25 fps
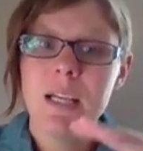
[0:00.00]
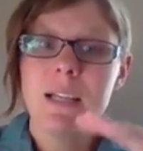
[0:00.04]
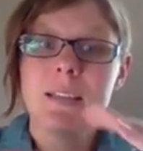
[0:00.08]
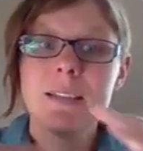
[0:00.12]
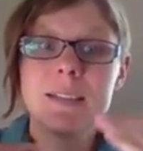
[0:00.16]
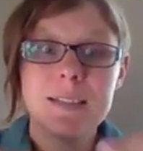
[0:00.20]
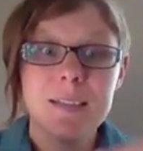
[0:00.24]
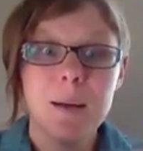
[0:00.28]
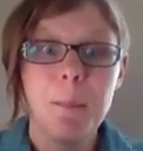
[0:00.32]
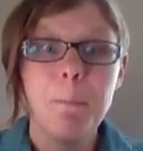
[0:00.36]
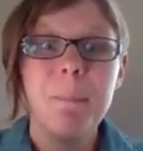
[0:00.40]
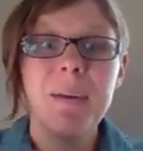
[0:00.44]

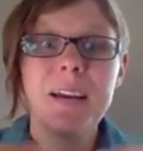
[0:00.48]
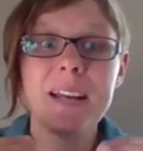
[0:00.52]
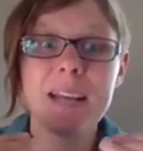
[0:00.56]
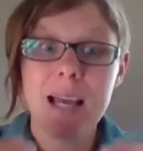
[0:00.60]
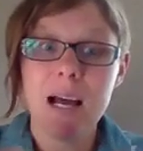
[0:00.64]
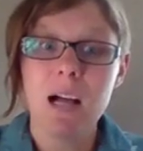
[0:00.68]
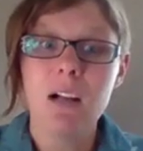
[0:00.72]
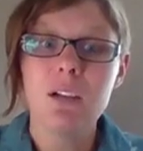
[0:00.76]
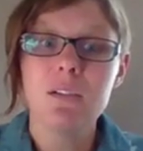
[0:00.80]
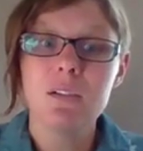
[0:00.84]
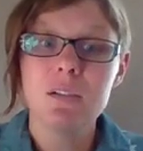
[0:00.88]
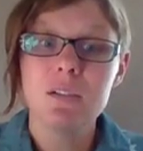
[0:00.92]
Somebody
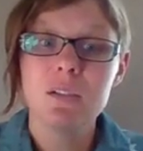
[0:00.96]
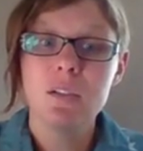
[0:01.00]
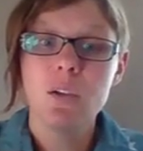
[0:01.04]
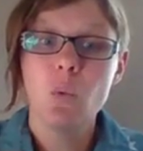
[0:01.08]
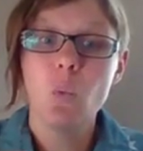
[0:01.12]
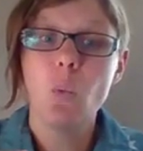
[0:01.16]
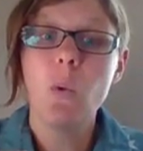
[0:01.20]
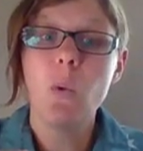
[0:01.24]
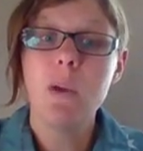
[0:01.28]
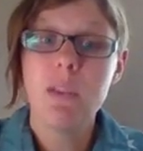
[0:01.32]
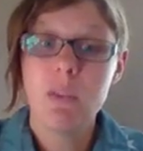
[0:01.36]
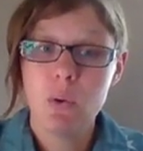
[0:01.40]
else
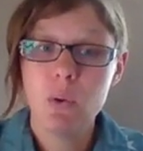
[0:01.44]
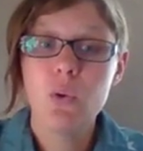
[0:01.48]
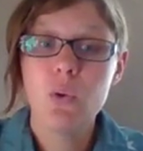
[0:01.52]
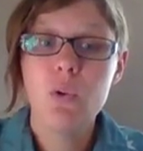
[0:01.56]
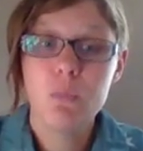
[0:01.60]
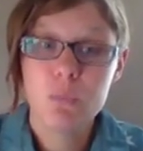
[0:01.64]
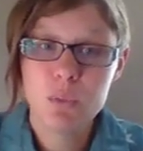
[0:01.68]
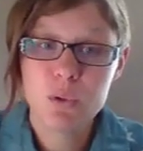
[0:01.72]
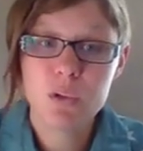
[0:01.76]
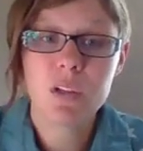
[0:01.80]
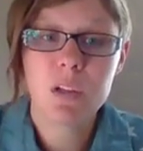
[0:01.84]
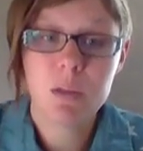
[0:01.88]
with
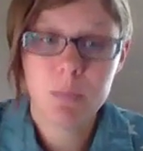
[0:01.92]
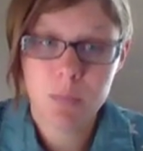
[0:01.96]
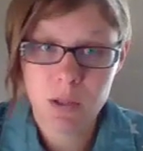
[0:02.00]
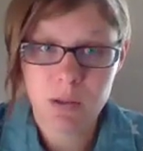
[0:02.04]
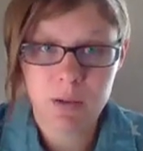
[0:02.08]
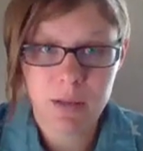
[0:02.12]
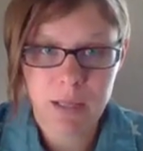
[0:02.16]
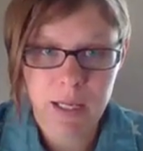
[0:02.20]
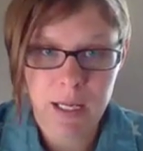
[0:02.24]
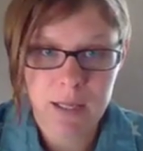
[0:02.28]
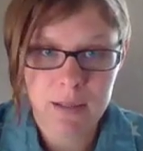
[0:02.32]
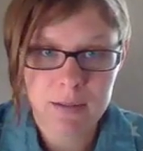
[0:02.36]
whom to
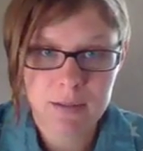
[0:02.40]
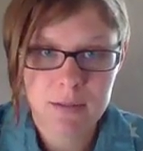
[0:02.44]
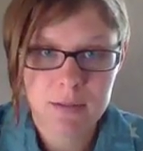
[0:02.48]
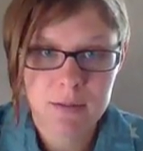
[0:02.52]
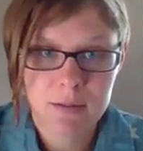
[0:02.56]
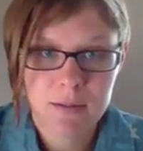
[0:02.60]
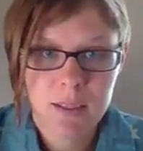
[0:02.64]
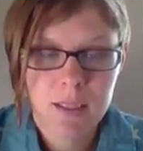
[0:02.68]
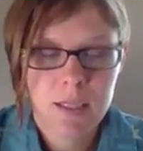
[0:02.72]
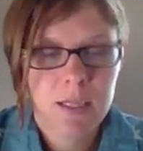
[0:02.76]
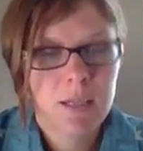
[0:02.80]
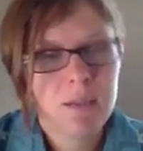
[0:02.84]
communicate,
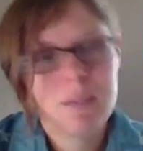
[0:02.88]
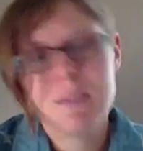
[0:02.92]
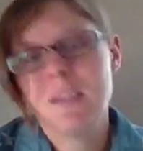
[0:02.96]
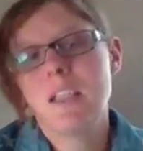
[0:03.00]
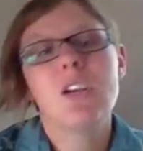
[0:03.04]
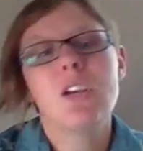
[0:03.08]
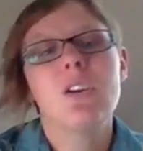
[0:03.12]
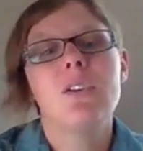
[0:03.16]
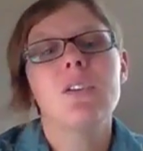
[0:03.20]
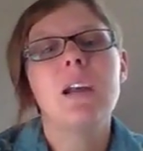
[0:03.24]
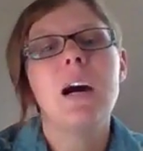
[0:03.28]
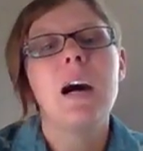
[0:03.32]
that
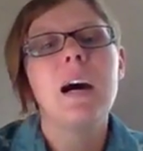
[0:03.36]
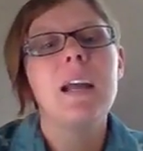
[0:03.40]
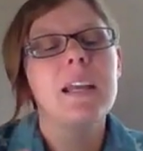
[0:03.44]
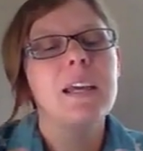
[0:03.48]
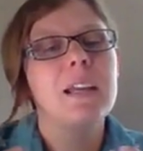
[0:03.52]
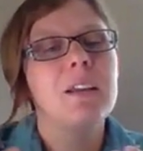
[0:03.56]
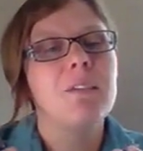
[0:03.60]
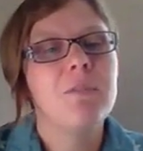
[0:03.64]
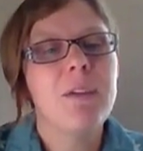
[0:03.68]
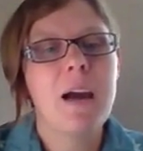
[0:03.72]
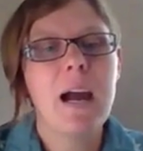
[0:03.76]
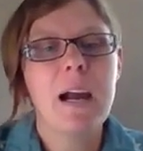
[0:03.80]
you're not
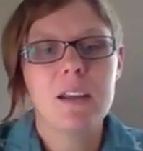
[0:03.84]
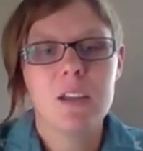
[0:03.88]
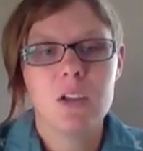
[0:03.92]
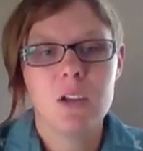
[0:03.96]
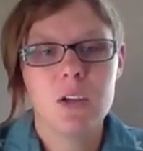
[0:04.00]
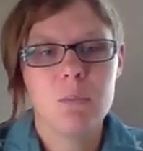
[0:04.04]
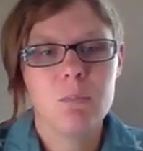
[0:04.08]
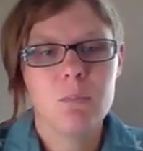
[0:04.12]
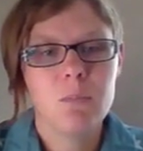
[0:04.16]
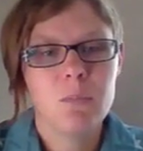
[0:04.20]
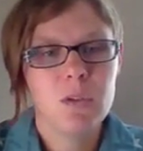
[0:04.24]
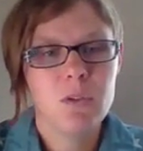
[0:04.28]
in a vacuum.